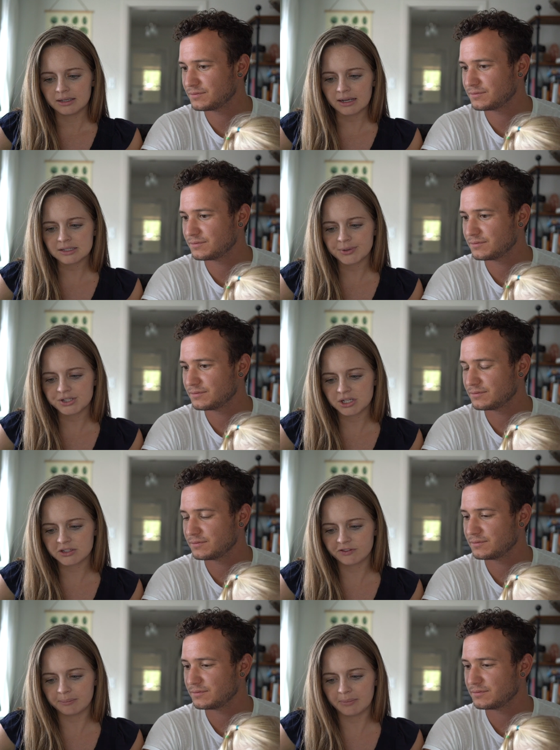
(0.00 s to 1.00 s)
Speaker 1: Next
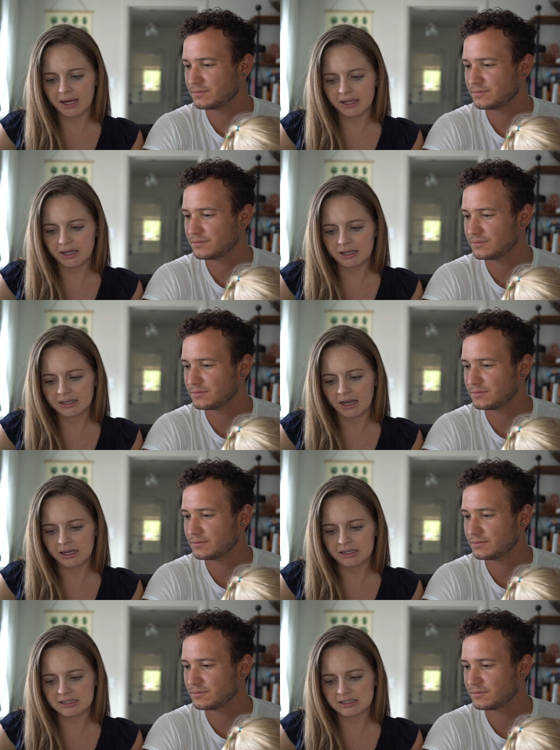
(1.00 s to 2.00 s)
question is from
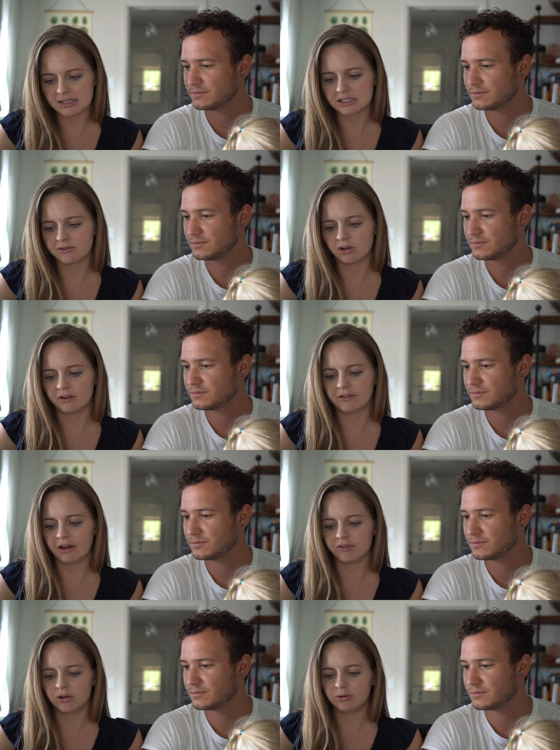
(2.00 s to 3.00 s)

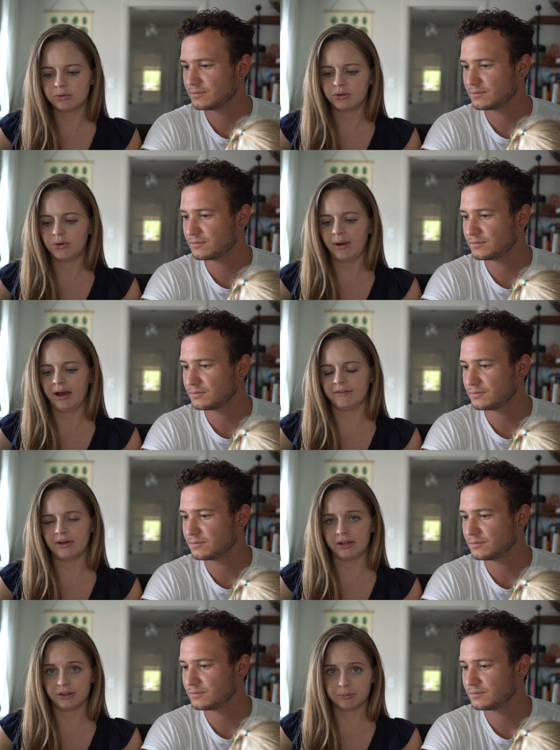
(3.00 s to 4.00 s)
Maya9645. Who will you
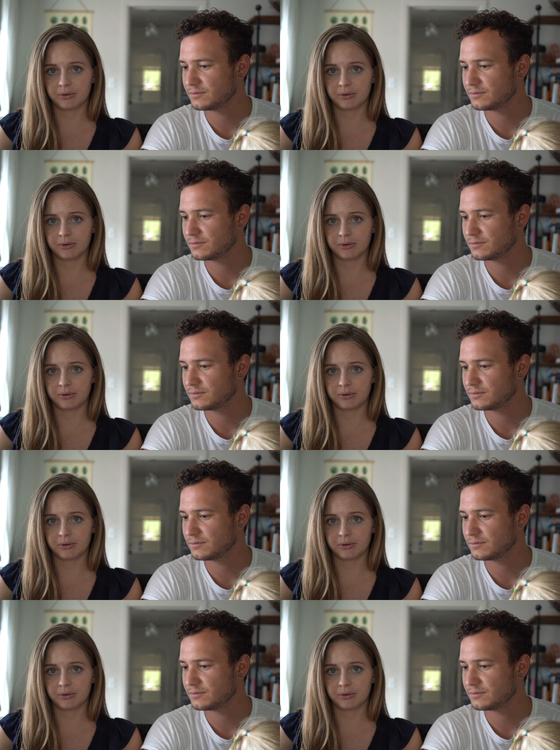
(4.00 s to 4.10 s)
have at the